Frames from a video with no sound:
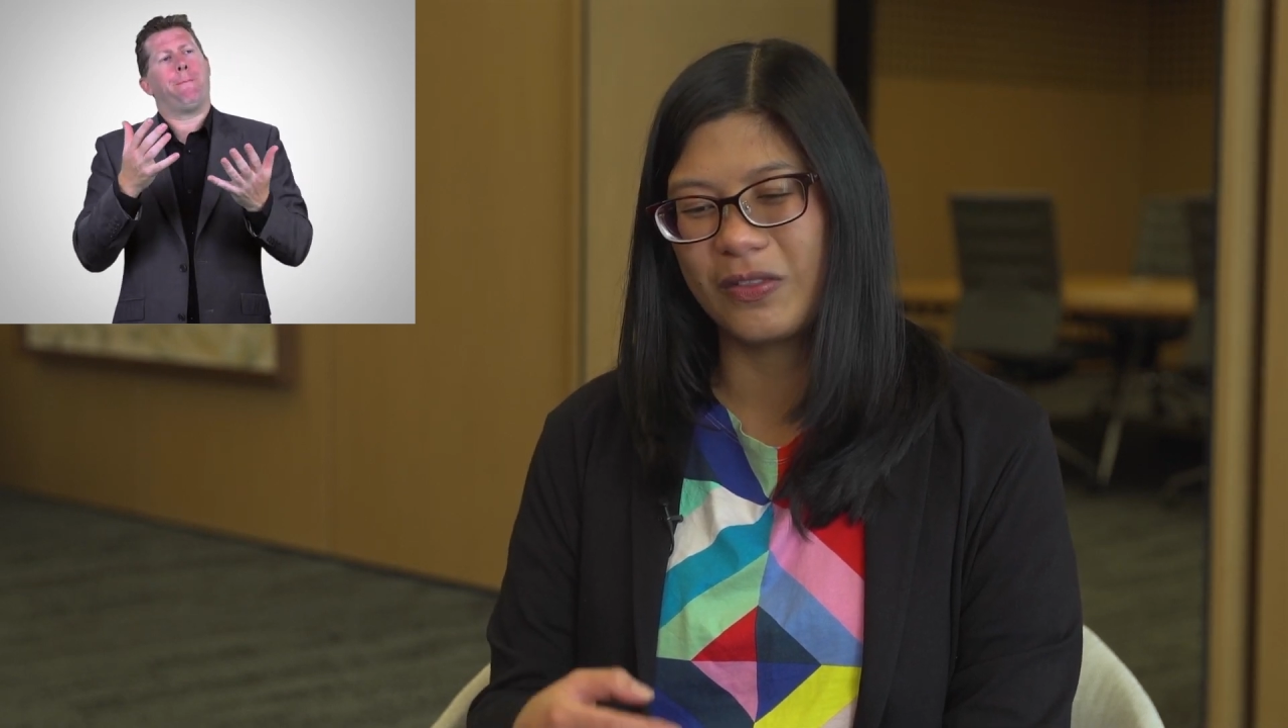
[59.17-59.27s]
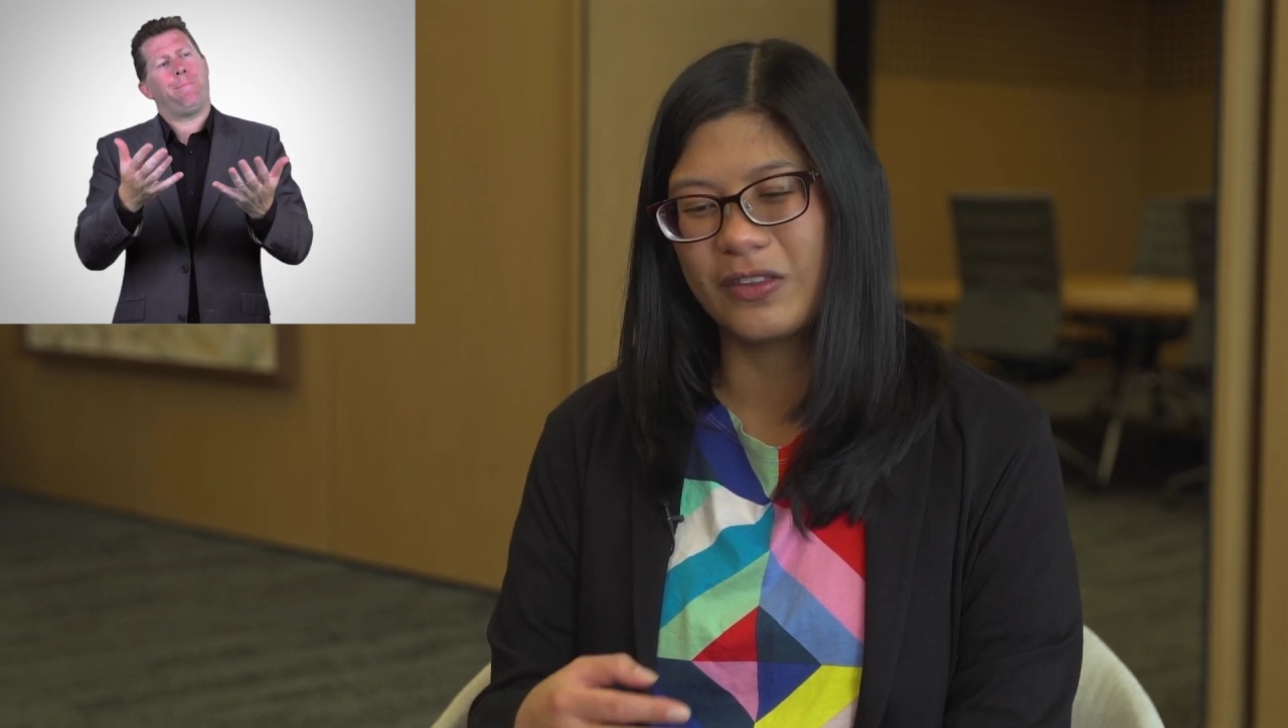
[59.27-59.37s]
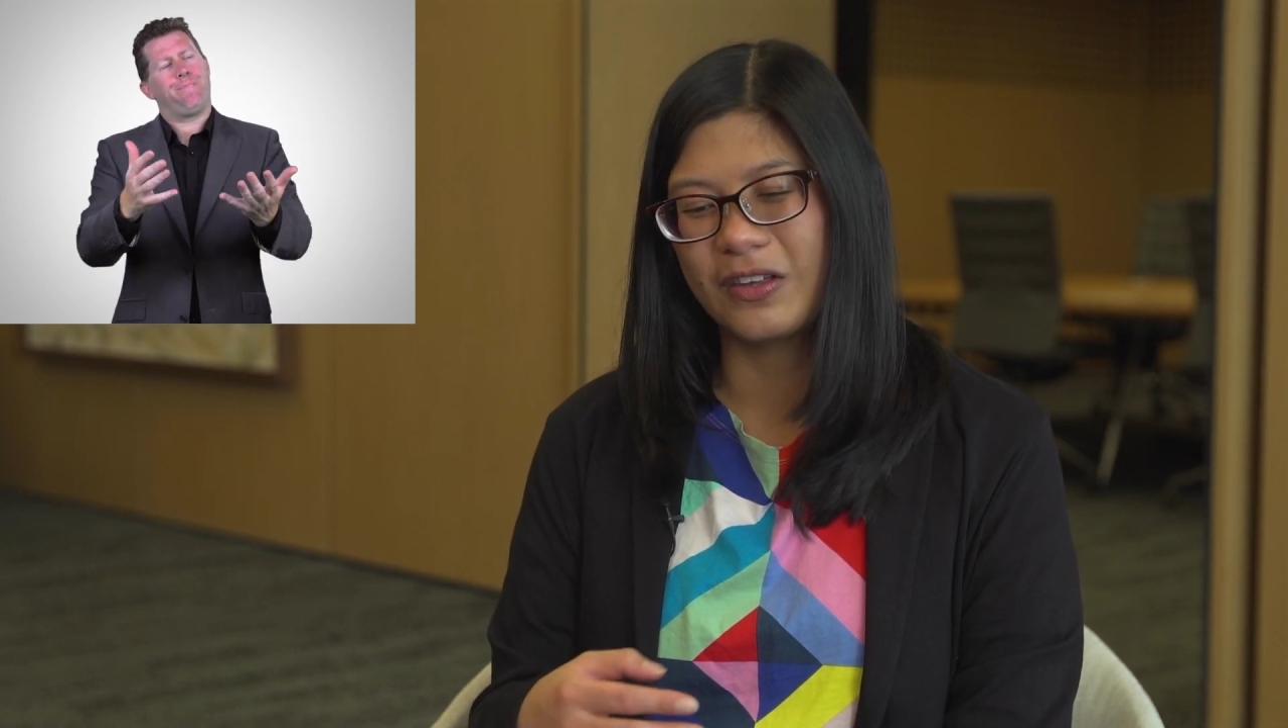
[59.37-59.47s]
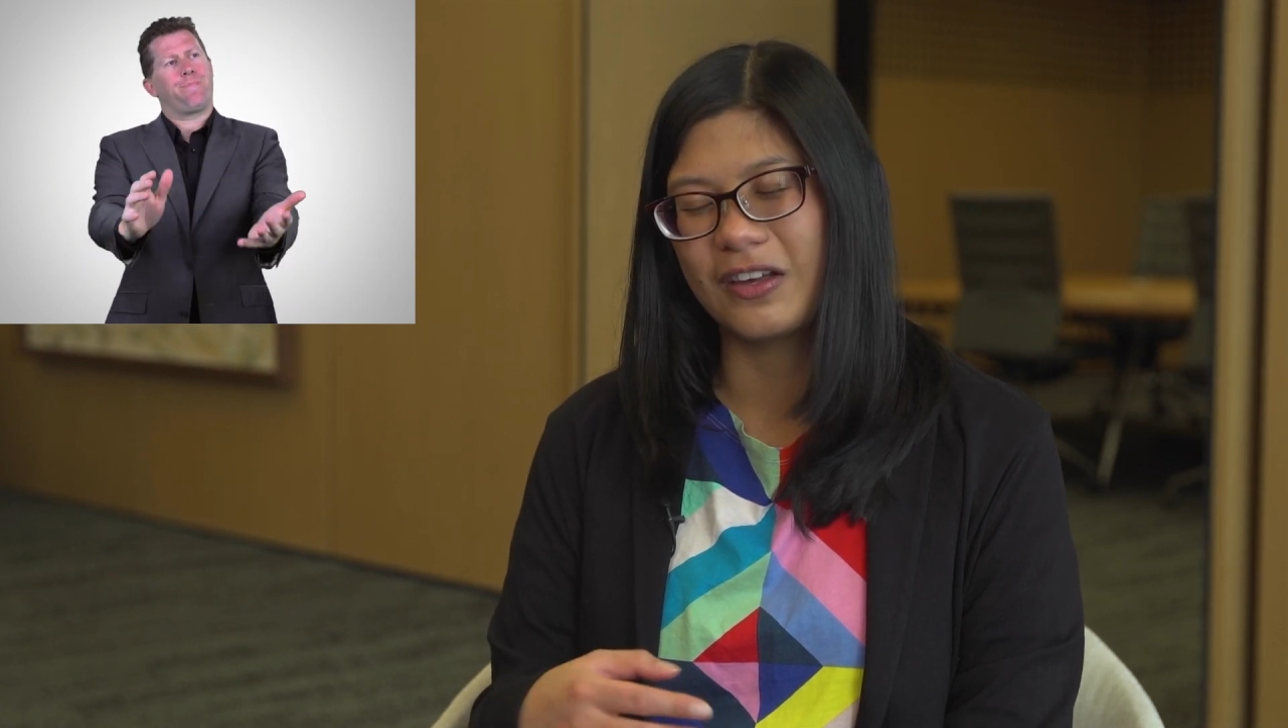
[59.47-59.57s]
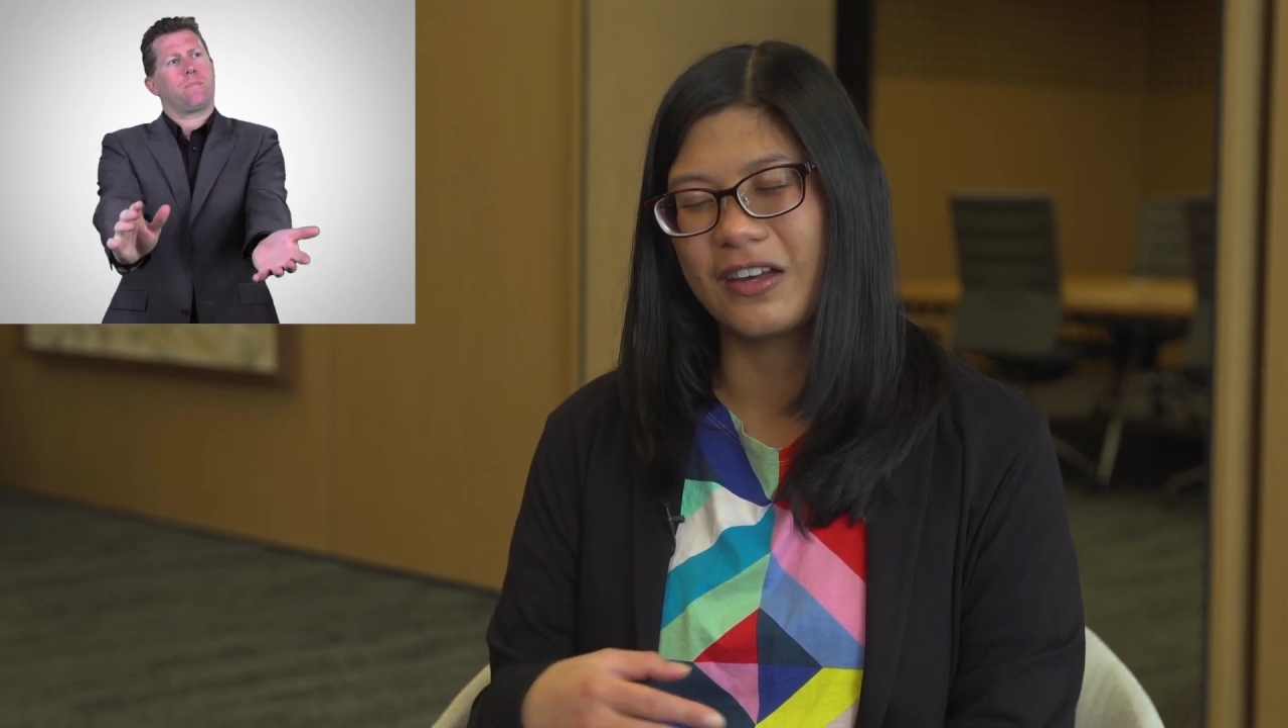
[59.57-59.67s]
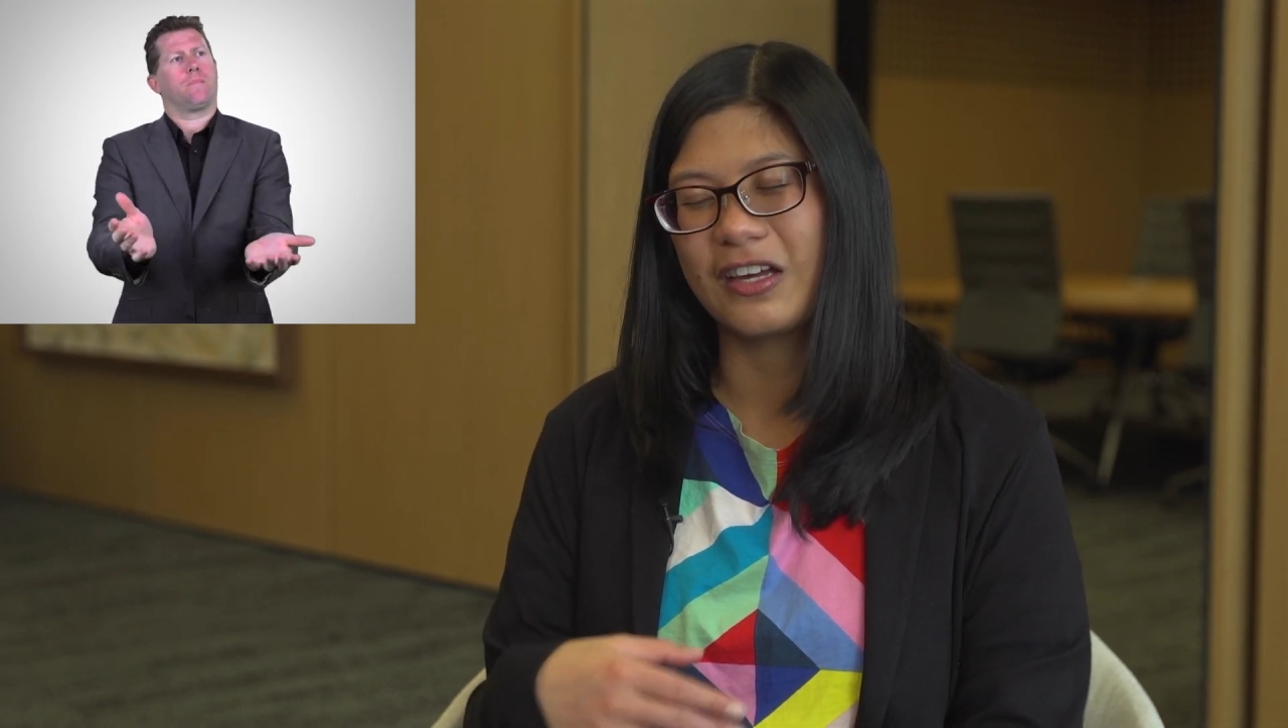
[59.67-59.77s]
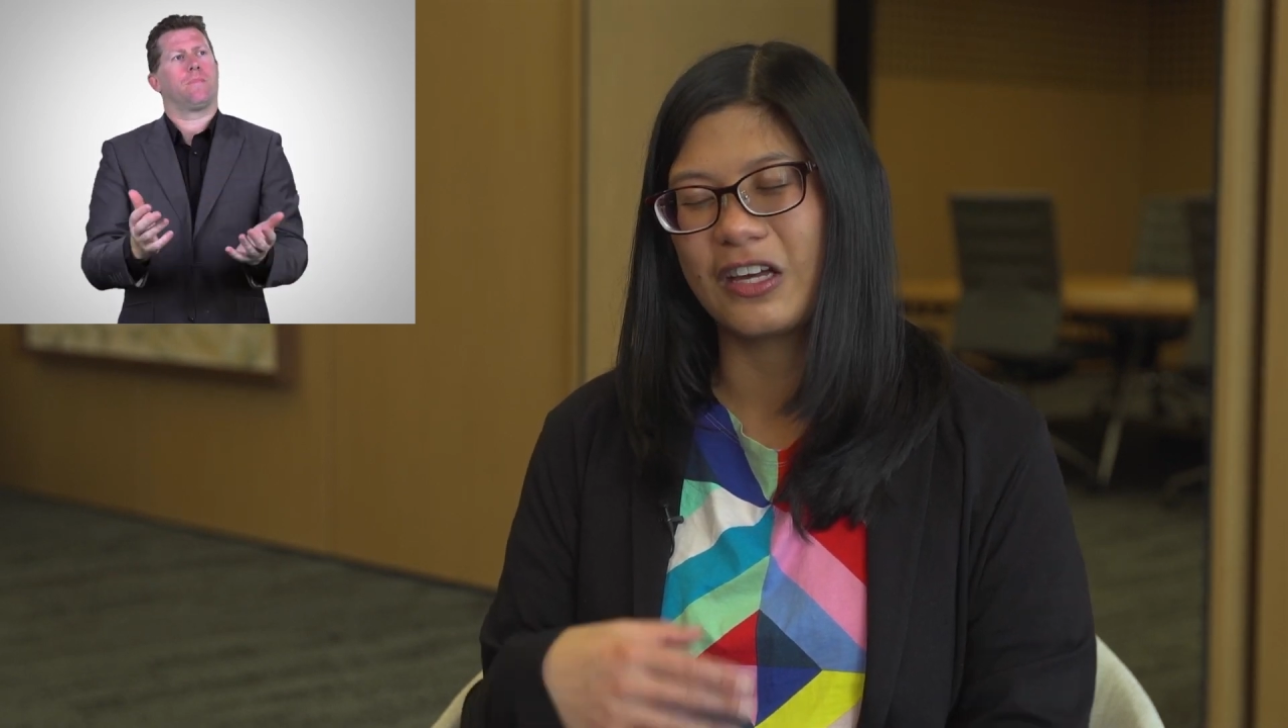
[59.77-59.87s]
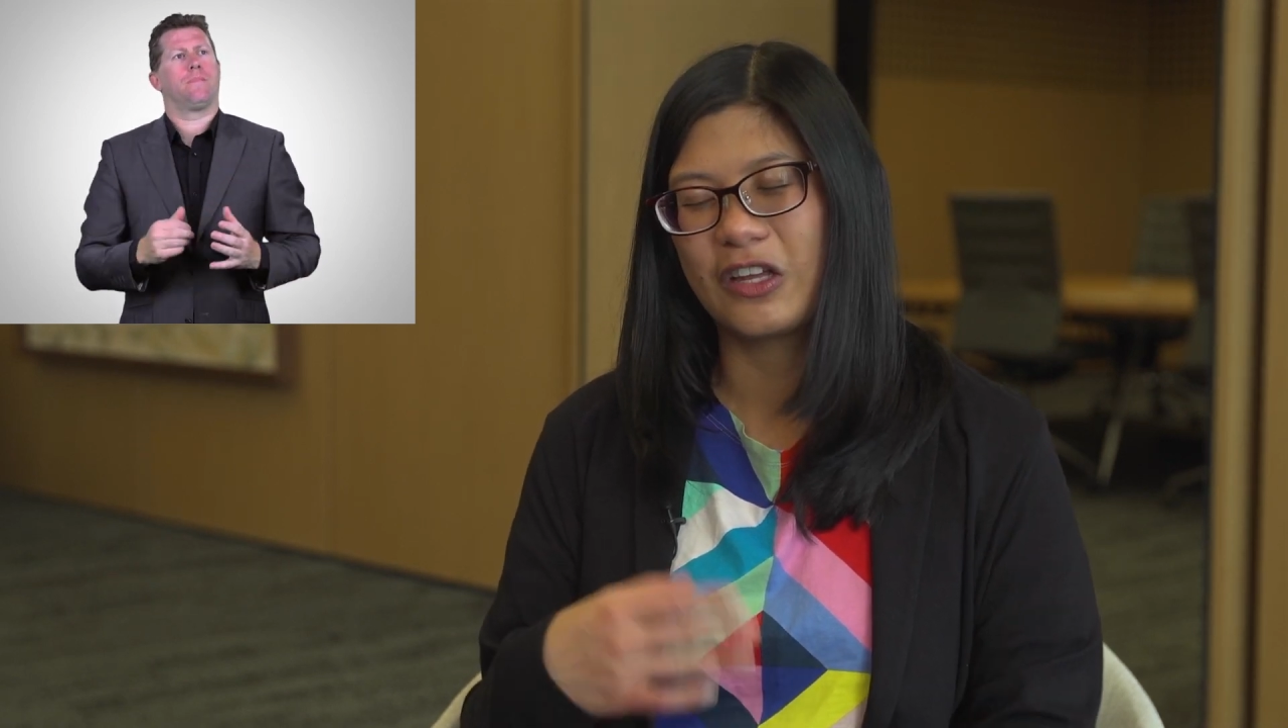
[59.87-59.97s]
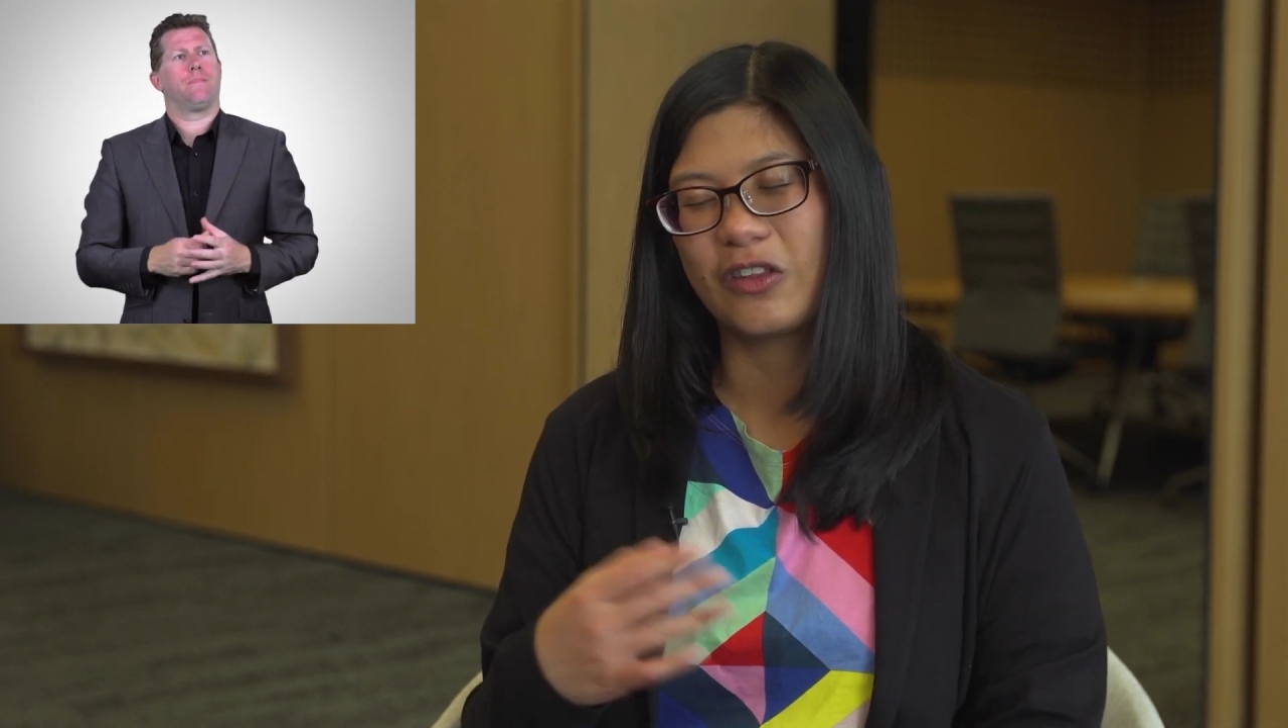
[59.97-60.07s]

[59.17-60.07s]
the